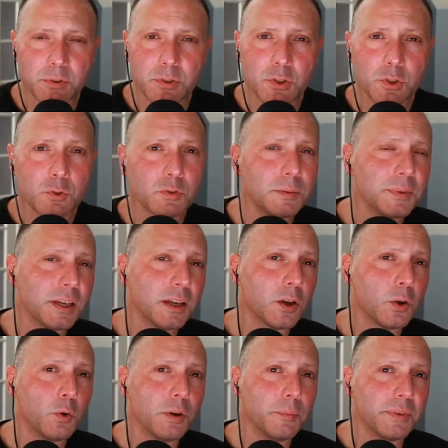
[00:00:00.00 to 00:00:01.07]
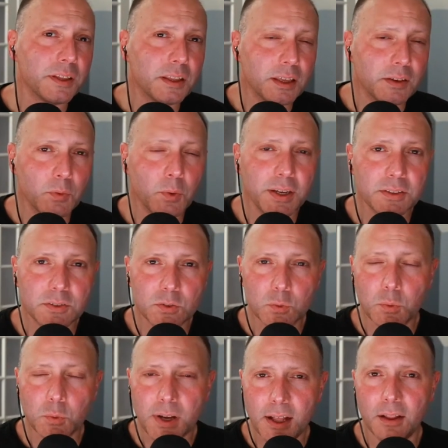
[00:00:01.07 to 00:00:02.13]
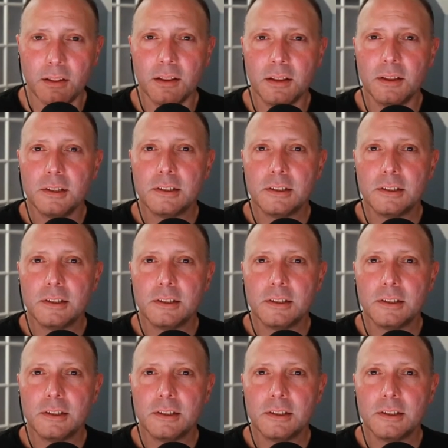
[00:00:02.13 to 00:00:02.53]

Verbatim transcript: and streaming equipment giveaways as well